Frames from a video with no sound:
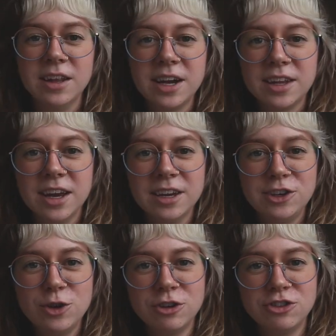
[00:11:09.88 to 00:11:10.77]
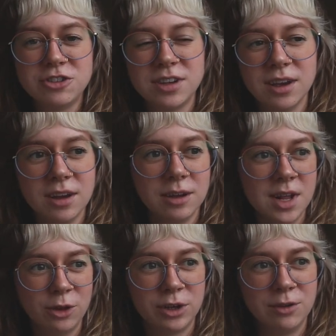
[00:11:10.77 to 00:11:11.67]
And then at the end, you can just say,
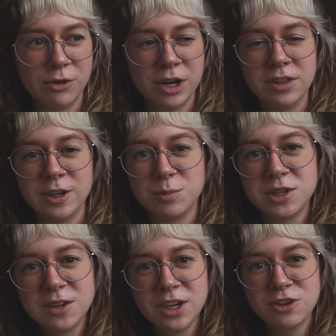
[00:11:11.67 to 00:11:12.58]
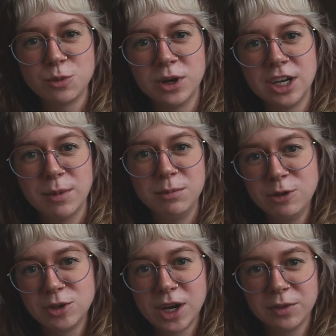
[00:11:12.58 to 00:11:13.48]
not looking for anything specific, just want to get my
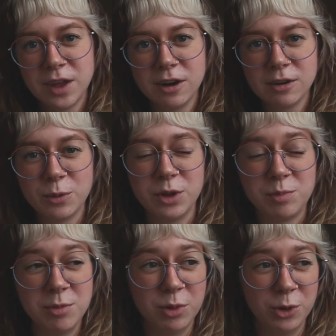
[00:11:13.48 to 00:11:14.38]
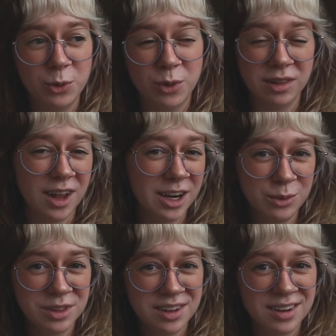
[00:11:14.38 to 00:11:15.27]
music out there with people who align
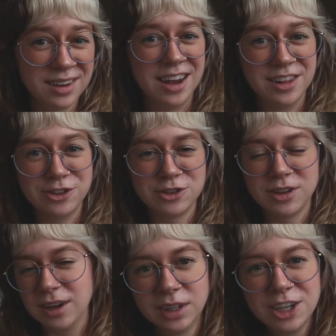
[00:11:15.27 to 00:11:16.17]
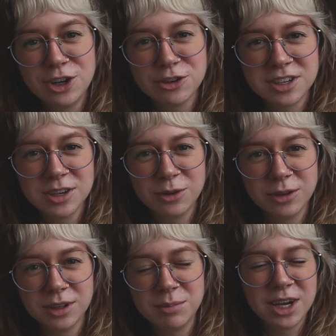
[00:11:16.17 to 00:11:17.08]
with it, and then just like link your
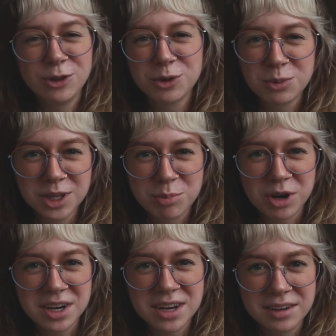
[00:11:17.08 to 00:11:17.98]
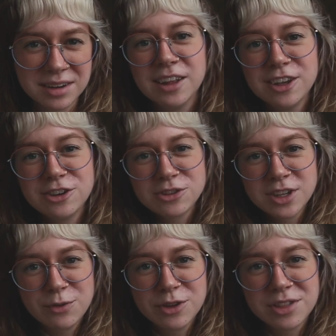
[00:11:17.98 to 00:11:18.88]
single, make it look really pretty, and then just
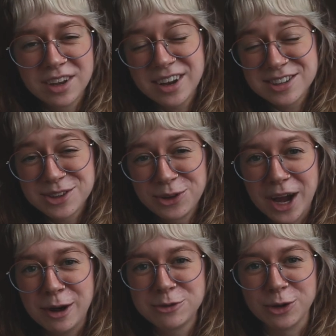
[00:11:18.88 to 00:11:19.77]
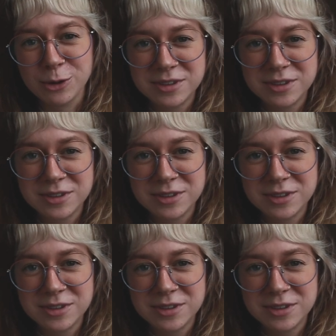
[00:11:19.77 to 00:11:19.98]
leave with a nice little outro.